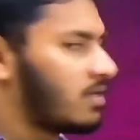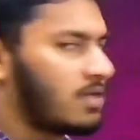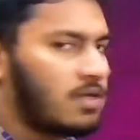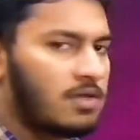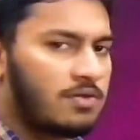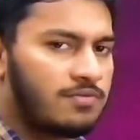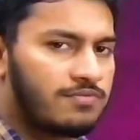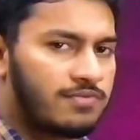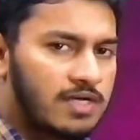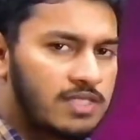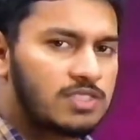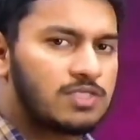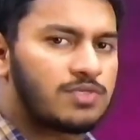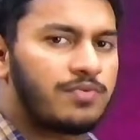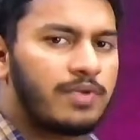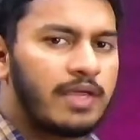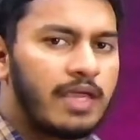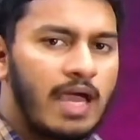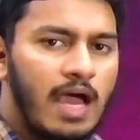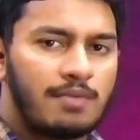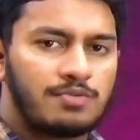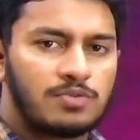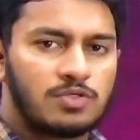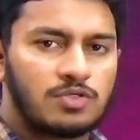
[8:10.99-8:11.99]
First we
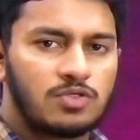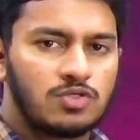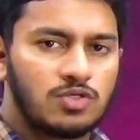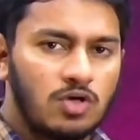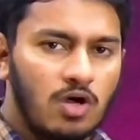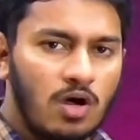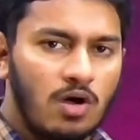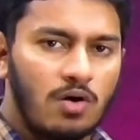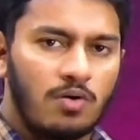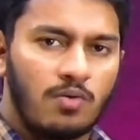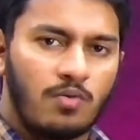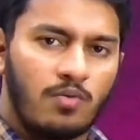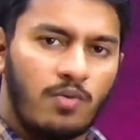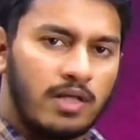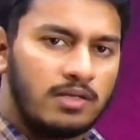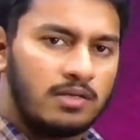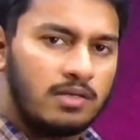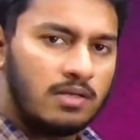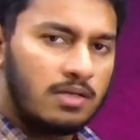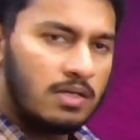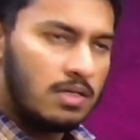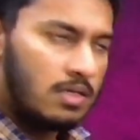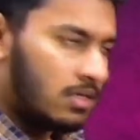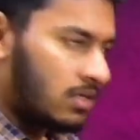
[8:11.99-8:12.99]
have to draw one
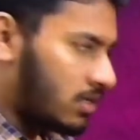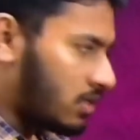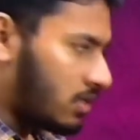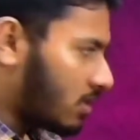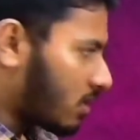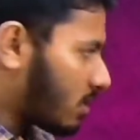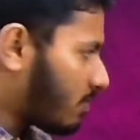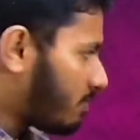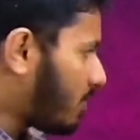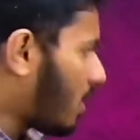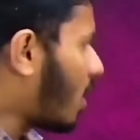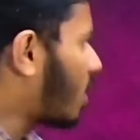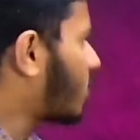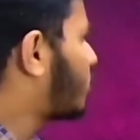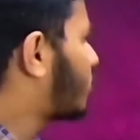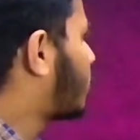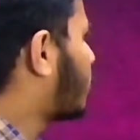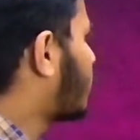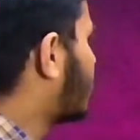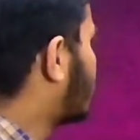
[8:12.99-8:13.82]
margin.